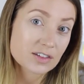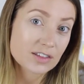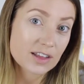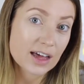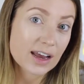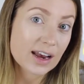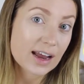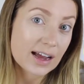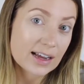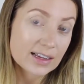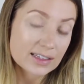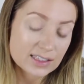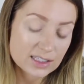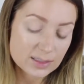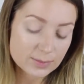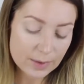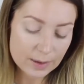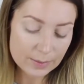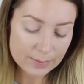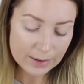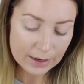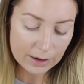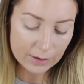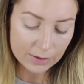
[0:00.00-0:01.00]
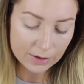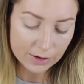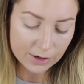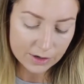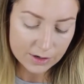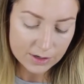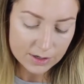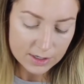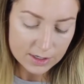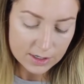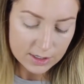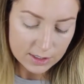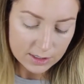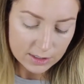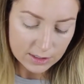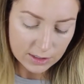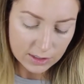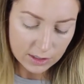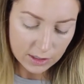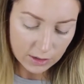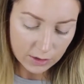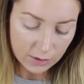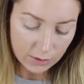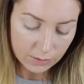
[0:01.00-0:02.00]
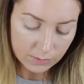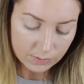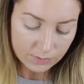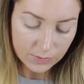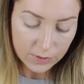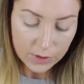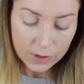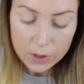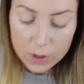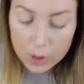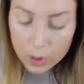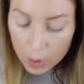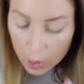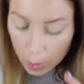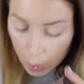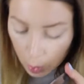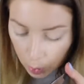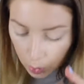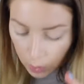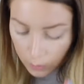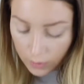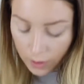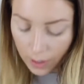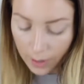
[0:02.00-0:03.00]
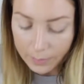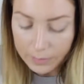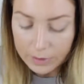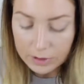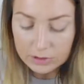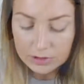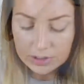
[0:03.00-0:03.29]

and that acts as my powder. So I'm